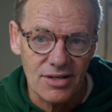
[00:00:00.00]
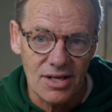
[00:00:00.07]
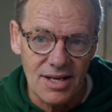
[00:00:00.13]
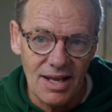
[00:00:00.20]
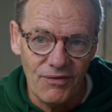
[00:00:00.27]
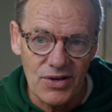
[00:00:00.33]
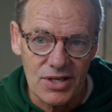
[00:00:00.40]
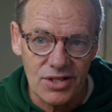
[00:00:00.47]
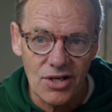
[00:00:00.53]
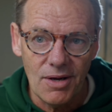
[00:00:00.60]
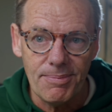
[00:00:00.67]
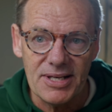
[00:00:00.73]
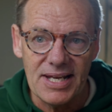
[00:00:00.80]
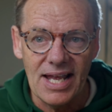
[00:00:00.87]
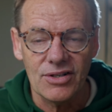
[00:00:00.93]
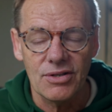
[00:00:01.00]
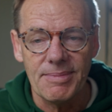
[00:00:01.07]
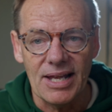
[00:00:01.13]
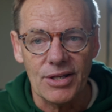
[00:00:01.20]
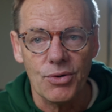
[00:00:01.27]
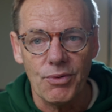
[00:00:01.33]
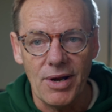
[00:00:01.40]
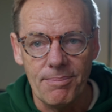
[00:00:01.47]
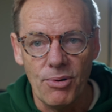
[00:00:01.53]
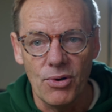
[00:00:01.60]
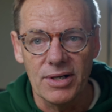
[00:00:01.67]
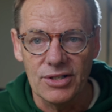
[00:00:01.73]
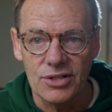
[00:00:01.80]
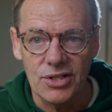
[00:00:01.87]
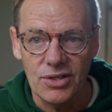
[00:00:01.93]
So if you stop it down to about
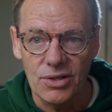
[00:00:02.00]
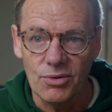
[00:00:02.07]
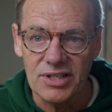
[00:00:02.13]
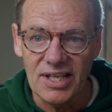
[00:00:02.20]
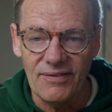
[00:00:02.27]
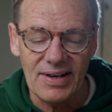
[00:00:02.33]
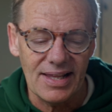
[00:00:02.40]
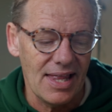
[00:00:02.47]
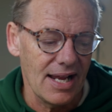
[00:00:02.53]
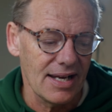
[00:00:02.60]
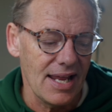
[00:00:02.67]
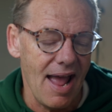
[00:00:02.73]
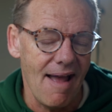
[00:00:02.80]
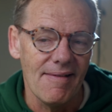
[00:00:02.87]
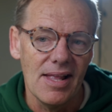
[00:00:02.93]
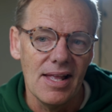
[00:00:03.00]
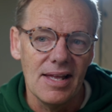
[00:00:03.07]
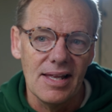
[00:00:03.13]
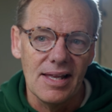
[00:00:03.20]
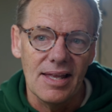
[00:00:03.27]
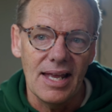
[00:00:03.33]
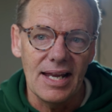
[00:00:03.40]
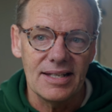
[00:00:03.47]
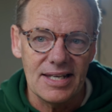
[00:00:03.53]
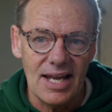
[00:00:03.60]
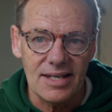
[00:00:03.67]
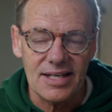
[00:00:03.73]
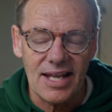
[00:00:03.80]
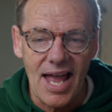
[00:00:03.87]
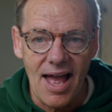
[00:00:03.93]
3.2 or something like that, it
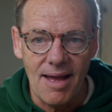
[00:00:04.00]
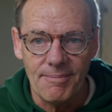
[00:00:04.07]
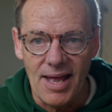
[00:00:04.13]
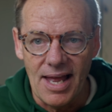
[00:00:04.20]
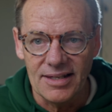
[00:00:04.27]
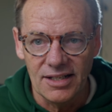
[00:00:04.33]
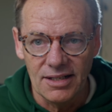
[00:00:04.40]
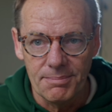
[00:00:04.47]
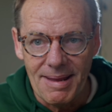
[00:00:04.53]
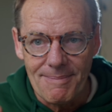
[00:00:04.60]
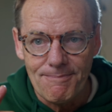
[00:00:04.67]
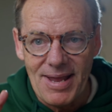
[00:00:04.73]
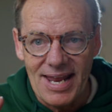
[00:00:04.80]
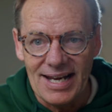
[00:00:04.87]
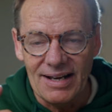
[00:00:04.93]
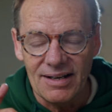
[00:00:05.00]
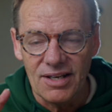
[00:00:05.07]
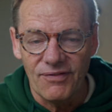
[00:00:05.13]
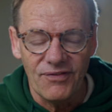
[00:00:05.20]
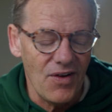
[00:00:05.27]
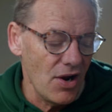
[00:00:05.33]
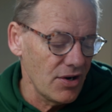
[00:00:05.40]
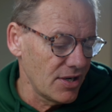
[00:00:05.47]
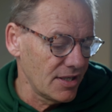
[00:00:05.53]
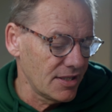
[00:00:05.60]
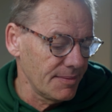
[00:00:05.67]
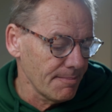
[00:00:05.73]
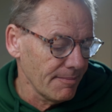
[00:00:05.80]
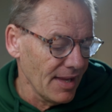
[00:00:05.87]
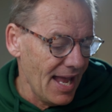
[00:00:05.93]
does come a little bit better into focus.